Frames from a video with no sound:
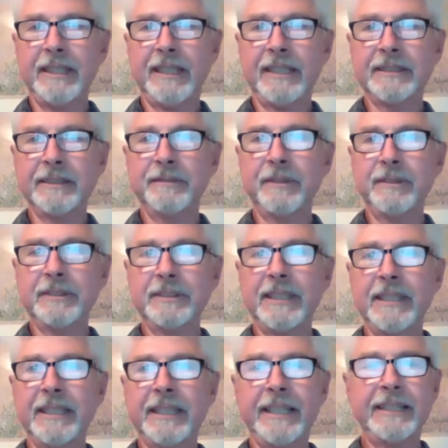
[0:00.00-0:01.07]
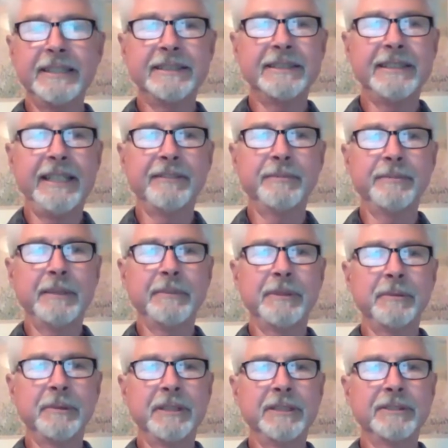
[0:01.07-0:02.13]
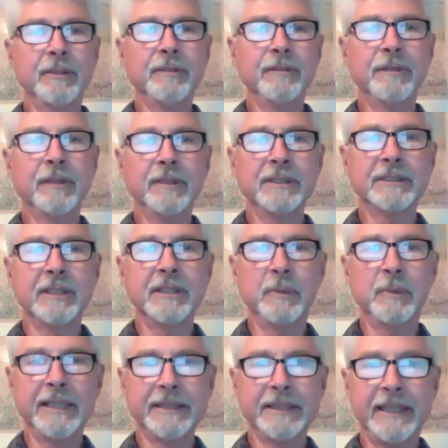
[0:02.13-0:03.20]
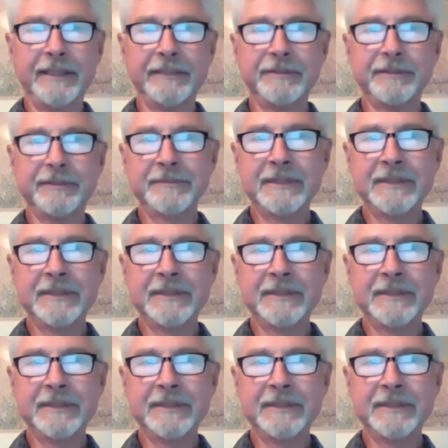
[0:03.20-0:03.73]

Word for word: as the first dedicated staff member with the sole focus on wildlife.